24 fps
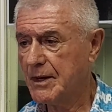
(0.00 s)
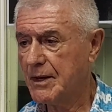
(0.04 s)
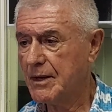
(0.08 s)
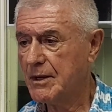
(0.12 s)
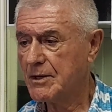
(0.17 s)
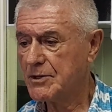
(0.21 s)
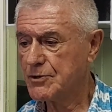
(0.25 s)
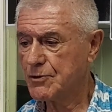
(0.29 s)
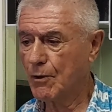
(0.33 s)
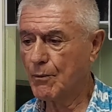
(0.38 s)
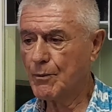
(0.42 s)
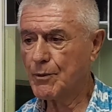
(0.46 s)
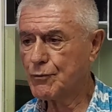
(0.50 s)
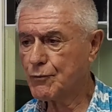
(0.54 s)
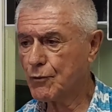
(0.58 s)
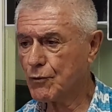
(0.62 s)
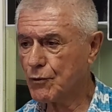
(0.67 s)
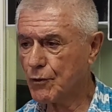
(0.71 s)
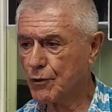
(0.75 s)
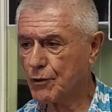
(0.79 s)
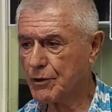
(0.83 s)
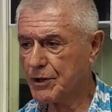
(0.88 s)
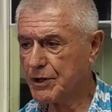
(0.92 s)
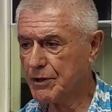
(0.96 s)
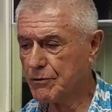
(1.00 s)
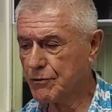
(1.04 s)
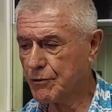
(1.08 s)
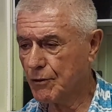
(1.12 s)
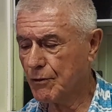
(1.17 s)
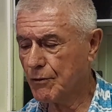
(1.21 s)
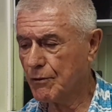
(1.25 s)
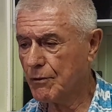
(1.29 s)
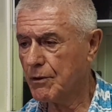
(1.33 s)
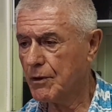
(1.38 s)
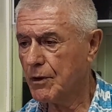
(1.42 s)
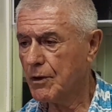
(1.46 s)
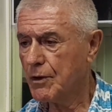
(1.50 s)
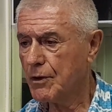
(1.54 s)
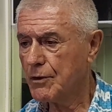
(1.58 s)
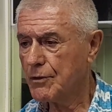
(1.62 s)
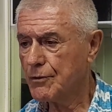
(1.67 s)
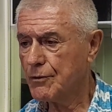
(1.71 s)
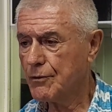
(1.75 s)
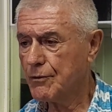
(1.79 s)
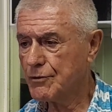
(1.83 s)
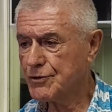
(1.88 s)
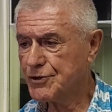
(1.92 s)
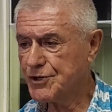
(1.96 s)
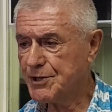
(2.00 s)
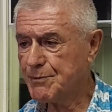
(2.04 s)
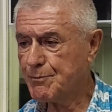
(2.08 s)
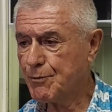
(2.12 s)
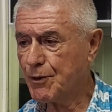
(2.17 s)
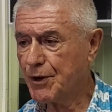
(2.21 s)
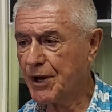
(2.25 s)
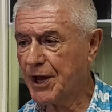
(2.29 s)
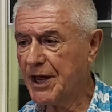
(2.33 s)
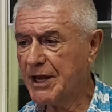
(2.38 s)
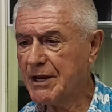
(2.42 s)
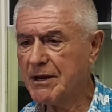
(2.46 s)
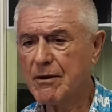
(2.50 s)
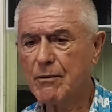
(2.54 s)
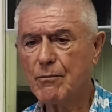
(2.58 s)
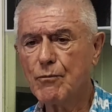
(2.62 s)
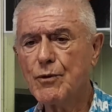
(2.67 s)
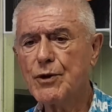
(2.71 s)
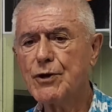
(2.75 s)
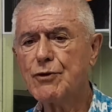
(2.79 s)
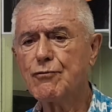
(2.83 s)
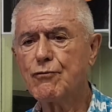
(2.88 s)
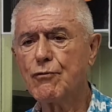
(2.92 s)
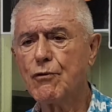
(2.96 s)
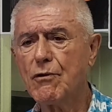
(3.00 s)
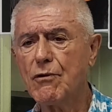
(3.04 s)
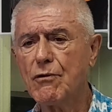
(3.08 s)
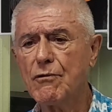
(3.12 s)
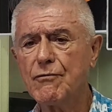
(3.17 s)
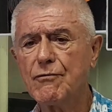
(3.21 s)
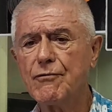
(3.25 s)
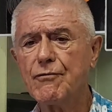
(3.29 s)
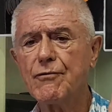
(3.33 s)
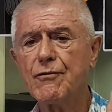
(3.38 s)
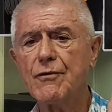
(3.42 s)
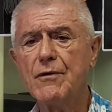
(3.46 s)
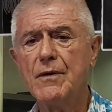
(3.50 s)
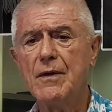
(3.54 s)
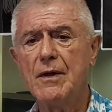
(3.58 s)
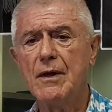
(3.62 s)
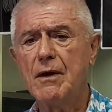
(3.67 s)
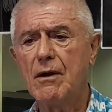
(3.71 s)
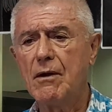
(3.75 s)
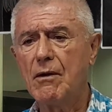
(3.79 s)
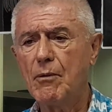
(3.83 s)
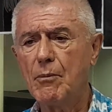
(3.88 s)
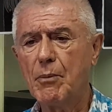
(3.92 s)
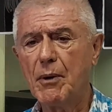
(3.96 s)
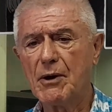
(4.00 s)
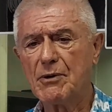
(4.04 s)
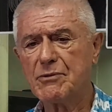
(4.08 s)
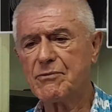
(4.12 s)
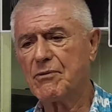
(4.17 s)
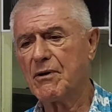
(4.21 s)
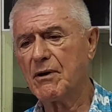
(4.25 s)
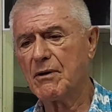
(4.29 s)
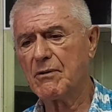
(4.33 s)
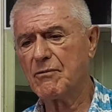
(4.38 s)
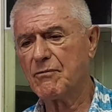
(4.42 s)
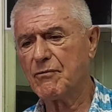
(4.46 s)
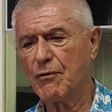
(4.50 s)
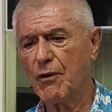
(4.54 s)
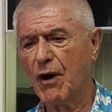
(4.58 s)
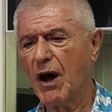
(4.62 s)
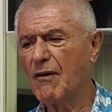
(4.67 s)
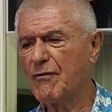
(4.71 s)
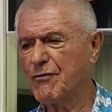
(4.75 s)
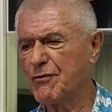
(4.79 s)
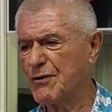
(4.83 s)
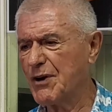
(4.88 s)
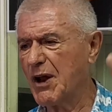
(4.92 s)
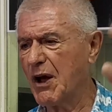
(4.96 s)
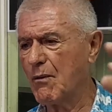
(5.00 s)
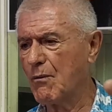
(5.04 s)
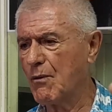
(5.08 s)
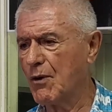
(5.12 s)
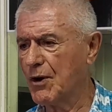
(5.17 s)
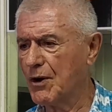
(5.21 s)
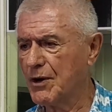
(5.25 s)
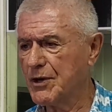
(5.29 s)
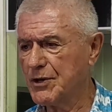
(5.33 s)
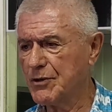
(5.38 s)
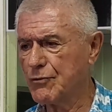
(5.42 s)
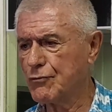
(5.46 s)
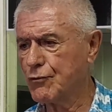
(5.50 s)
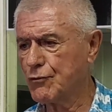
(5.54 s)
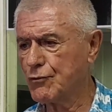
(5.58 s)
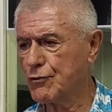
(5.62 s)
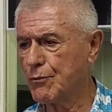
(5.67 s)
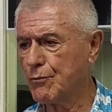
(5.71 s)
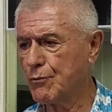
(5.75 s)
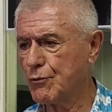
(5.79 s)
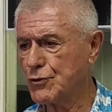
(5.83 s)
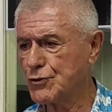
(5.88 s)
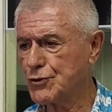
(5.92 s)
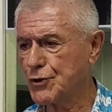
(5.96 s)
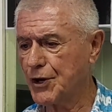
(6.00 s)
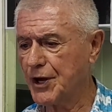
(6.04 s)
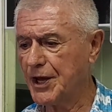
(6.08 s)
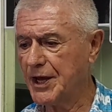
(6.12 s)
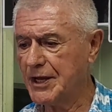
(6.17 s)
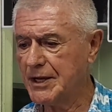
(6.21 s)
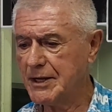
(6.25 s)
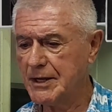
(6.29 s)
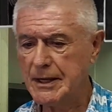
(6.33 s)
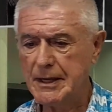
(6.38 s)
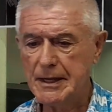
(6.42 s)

So we took the jeep again. We drove about for half an hour into the bush again.